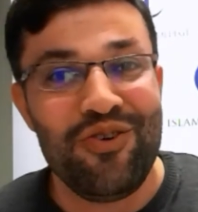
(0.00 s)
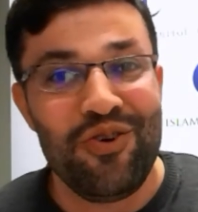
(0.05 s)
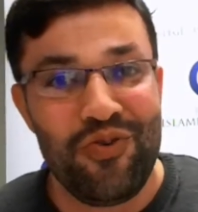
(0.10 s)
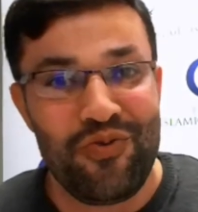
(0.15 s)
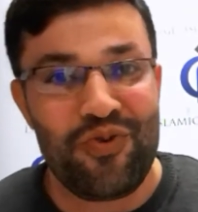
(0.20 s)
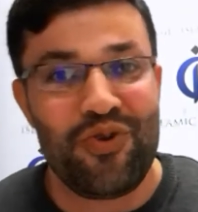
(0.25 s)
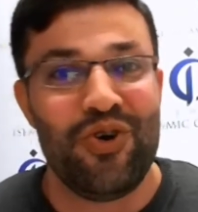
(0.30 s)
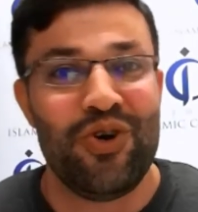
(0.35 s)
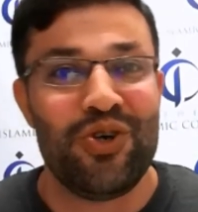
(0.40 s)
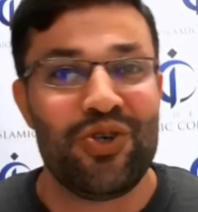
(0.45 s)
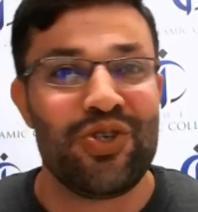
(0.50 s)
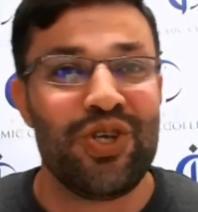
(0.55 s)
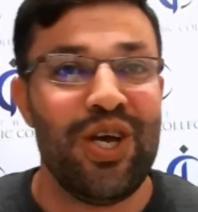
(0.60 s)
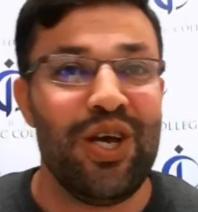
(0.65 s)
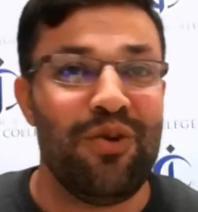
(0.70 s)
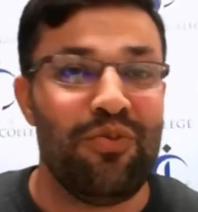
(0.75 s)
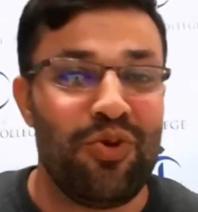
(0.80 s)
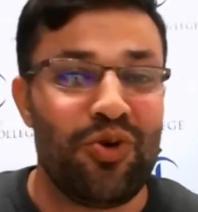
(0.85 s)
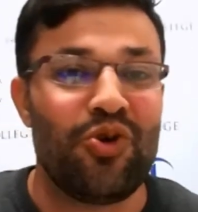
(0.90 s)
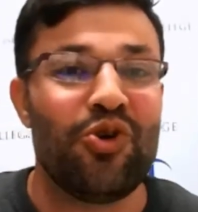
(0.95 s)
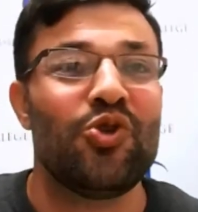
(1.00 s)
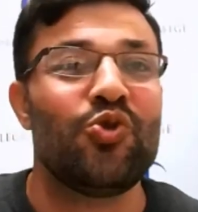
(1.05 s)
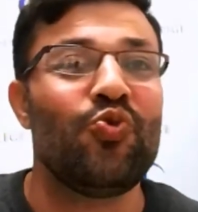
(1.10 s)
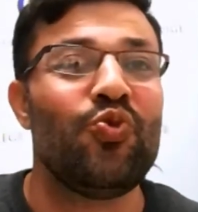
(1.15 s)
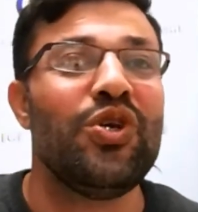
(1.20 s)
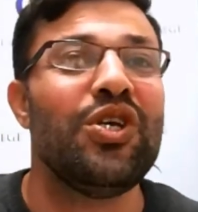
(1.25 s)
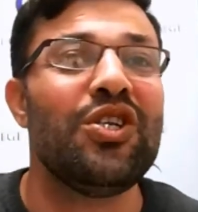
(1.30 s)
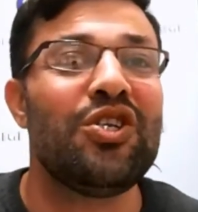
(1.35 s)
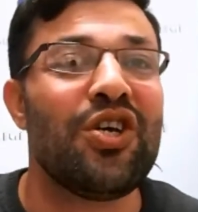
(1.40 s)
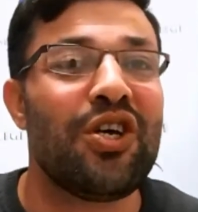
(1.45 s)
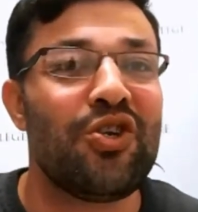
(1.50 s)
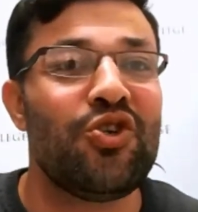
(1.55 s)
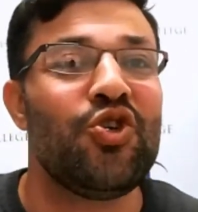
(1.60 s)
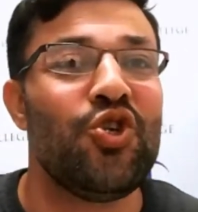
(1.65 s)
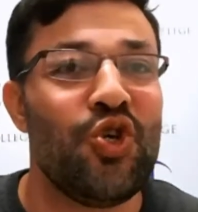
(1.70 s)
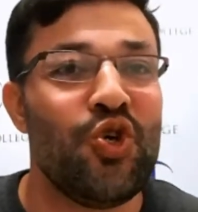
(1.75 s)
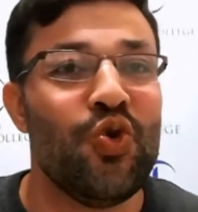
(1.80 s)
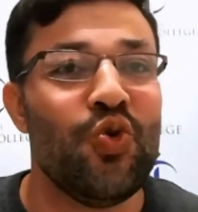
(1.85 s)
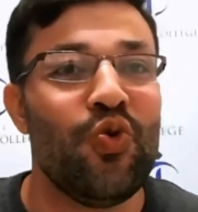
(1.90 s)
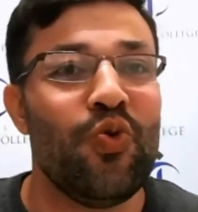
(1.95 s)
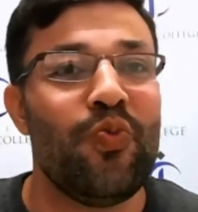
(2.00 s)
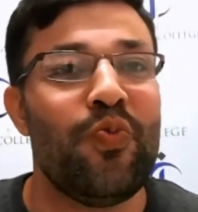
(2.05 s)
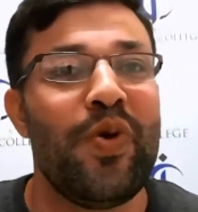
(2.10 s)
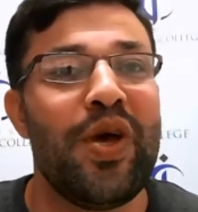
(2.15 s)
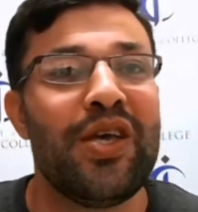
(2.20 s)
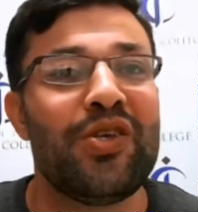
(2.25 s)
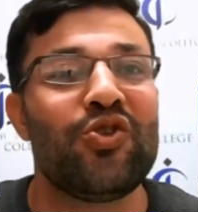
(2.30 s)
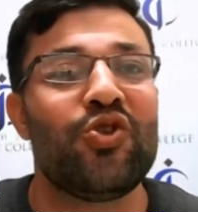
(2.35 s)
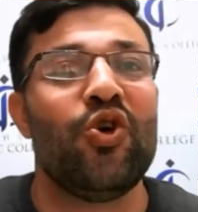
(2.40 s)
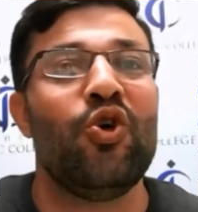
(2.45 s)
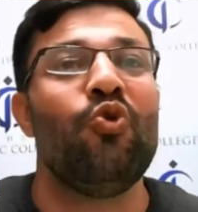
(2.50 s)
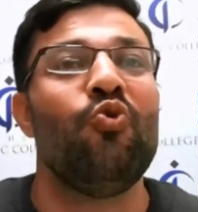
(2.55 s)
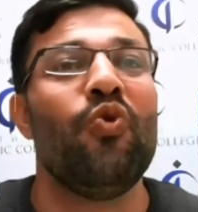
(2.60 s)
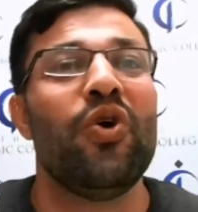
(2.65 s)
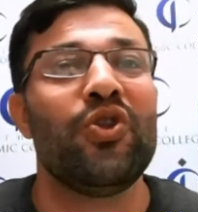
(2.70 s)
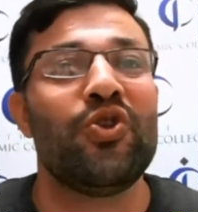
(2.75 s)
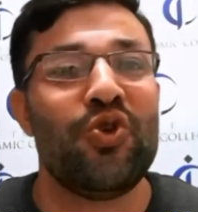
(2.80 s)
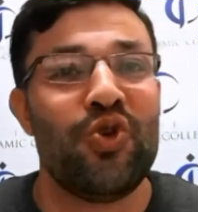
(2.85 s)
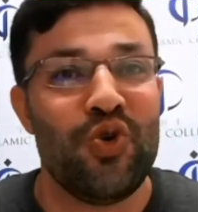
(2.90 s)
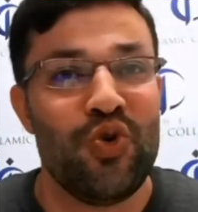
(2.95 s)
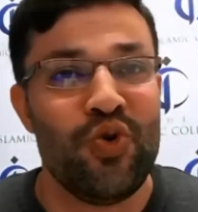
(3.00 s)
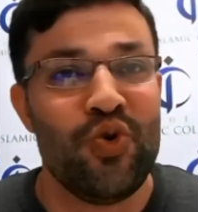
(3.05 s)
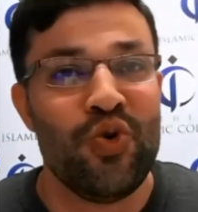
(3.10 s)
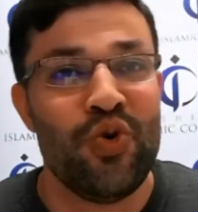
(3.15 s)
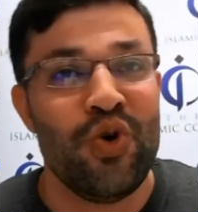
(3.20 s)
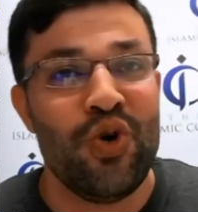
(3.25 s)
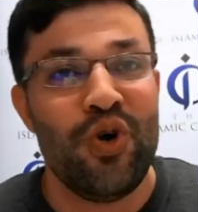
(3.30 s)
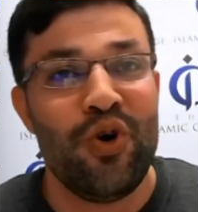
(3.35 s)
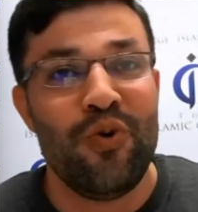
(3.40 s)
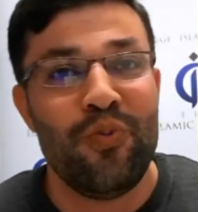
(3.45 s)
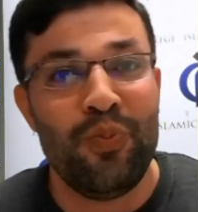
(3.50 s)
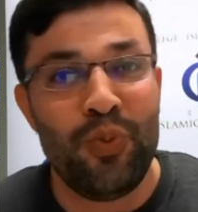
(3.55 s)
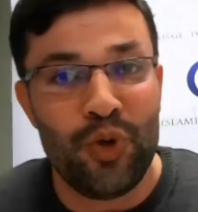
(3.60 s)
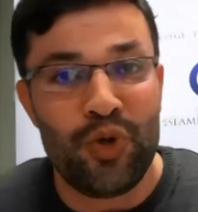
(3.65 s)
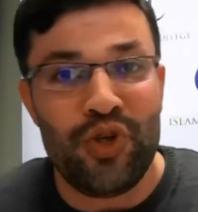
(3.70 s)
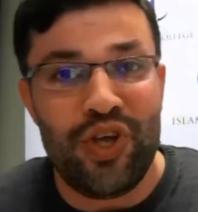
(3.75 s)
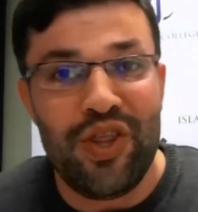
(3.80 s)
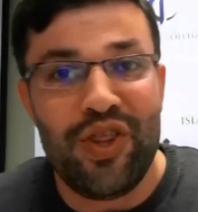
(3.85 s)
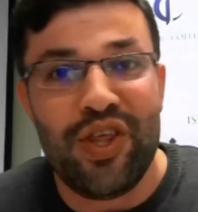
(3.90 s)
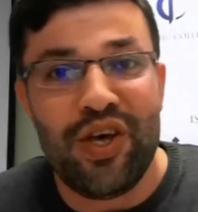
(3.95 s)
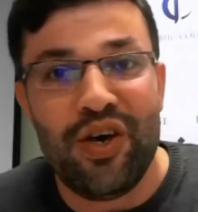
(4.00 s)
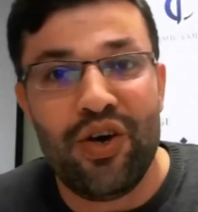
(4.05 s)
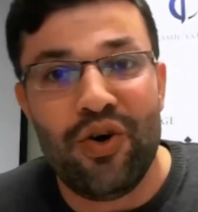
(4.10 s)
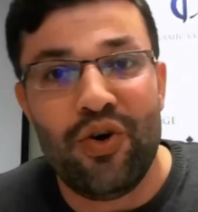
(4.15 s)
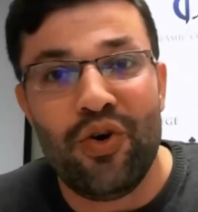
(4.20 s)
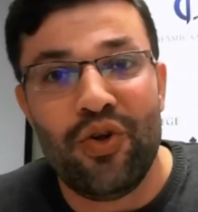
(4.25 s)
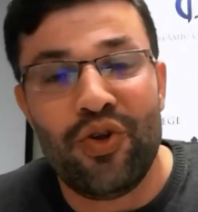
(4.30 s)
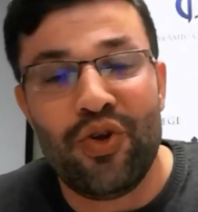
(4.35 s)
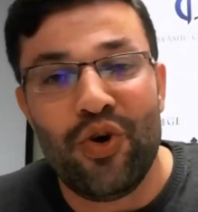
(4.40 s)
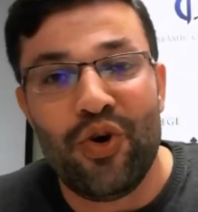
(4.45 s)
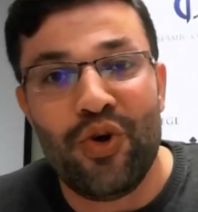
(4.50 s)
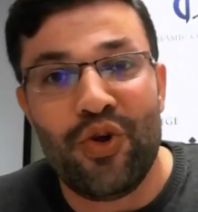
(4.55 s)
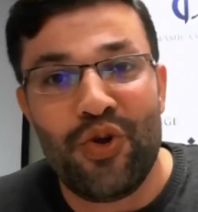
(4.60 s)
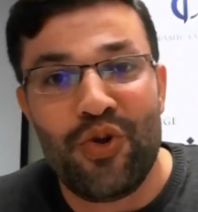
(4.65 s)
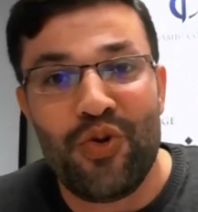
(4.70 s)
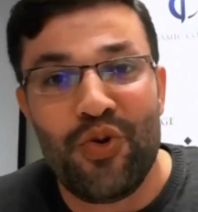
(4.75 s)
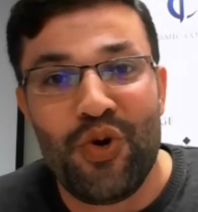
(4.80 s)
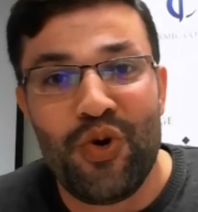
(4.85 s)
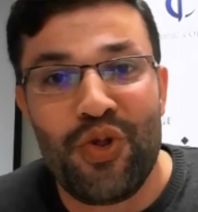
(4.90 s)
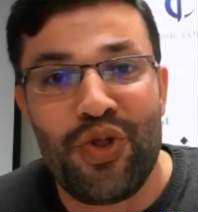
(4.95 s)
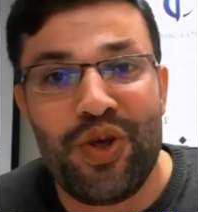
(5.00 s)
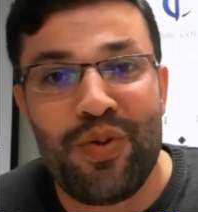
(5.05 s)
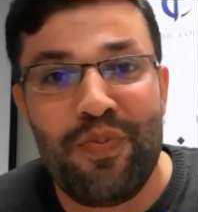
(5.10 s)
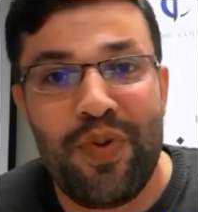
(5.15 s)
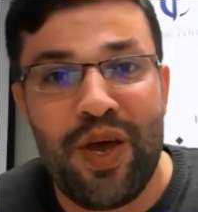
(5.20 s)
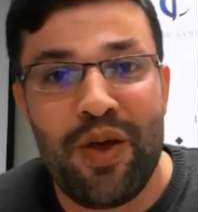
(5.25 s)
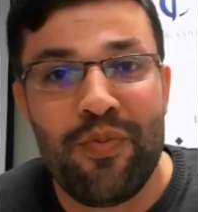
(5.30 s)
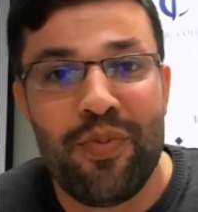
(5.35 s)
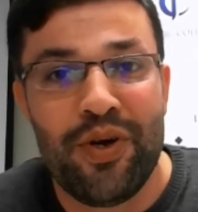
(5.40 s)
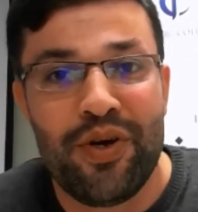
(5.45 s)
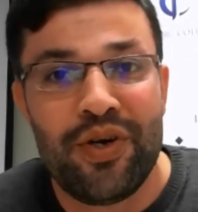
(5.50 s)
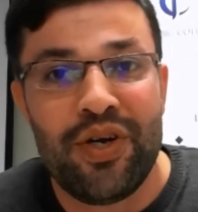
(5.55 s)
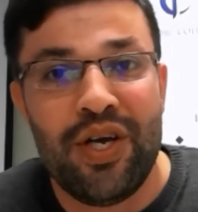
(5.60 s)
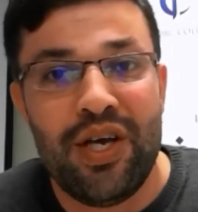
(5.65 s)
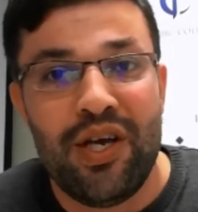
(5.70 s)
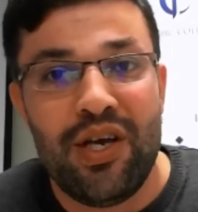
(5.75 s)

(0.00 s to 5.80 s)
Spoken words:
Of course, because we judge you based on what you put in on the paper.